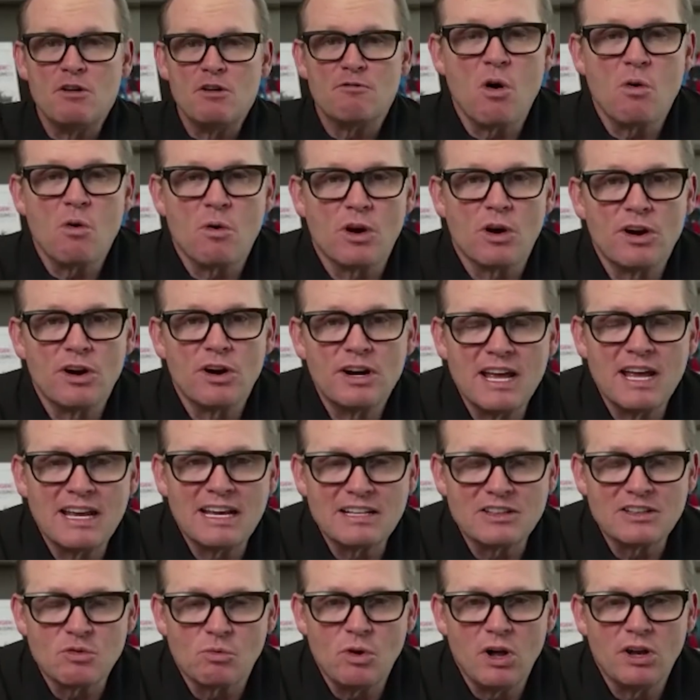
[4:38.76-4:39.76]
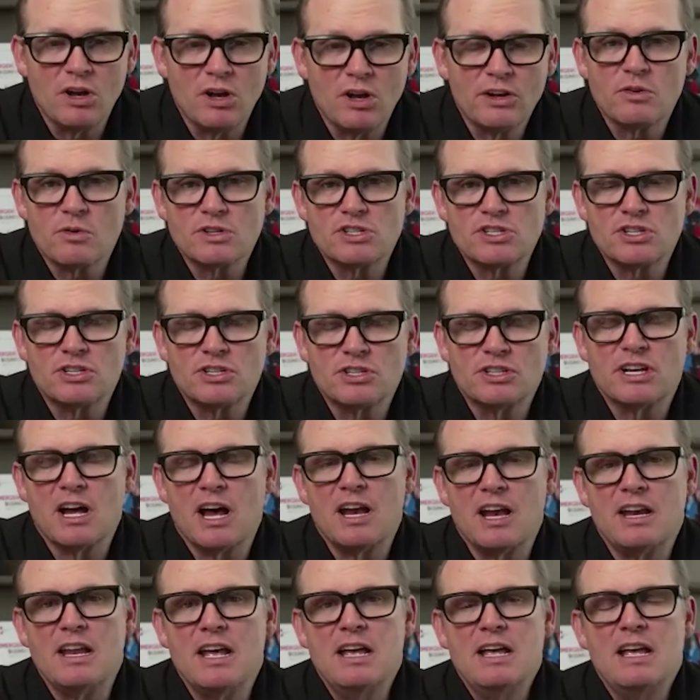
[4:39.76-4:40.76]
forward and get the walnut orchard
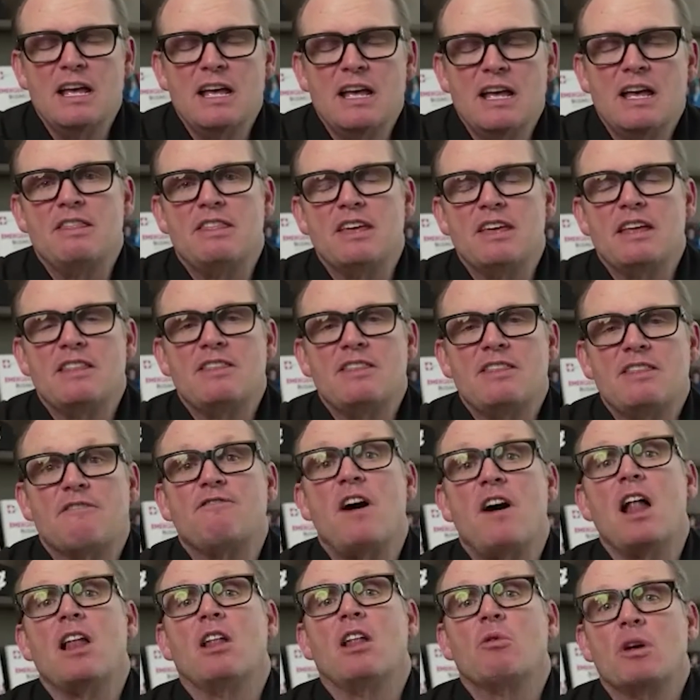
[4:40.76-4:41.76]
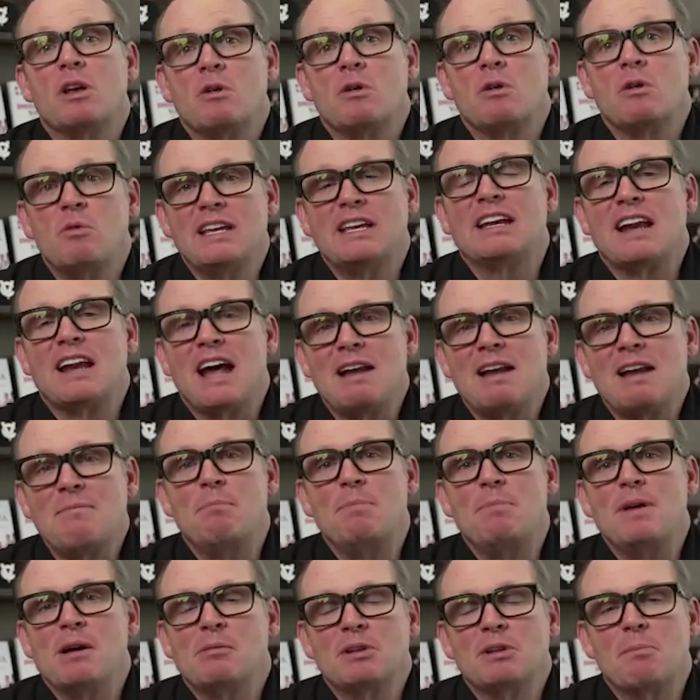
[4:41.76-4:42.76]
done, then the following weekend
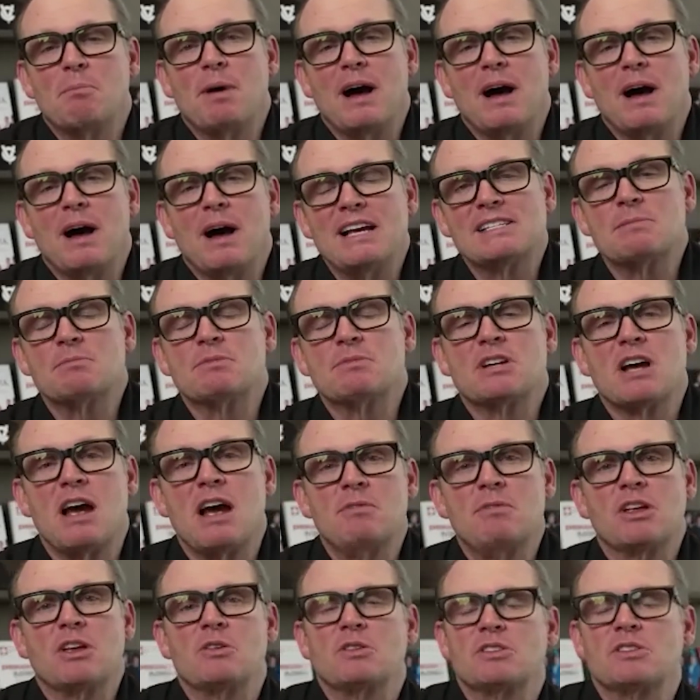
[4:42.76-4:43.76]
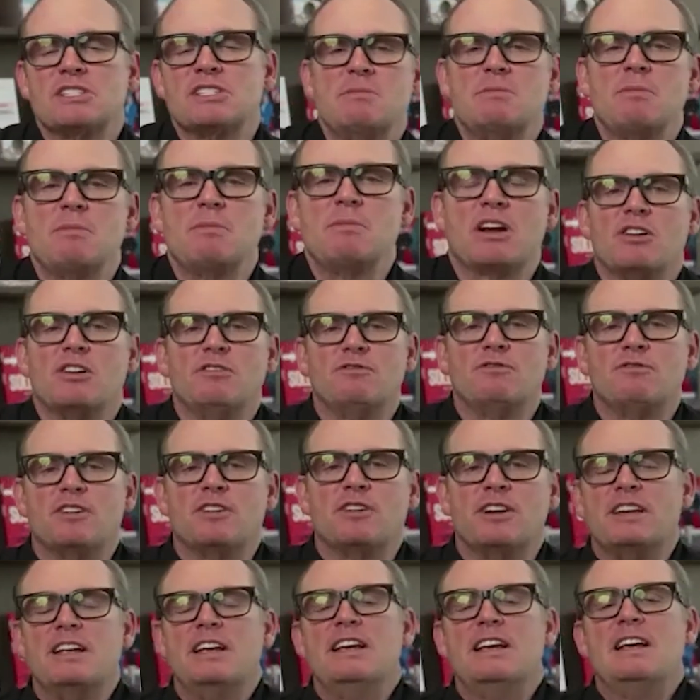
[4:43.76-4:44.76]
I'd be able to buy some time to go see my
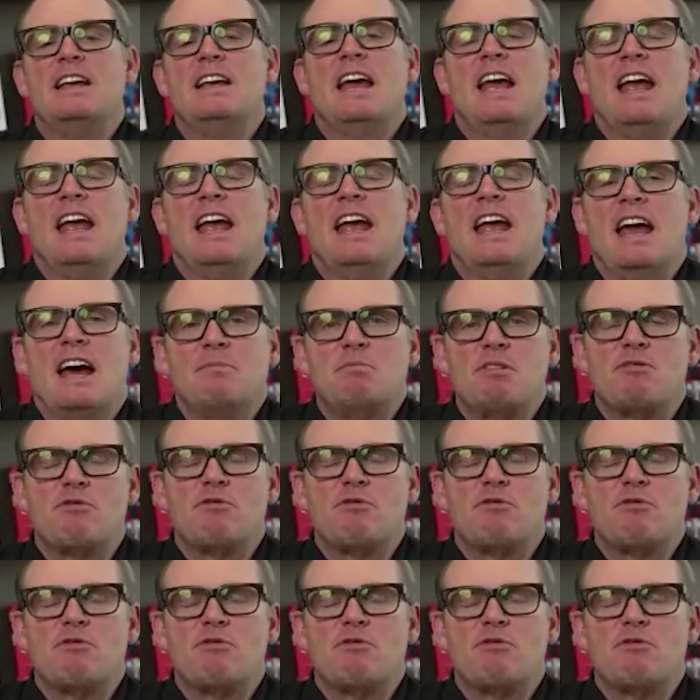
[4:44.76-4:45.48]
girlfriend and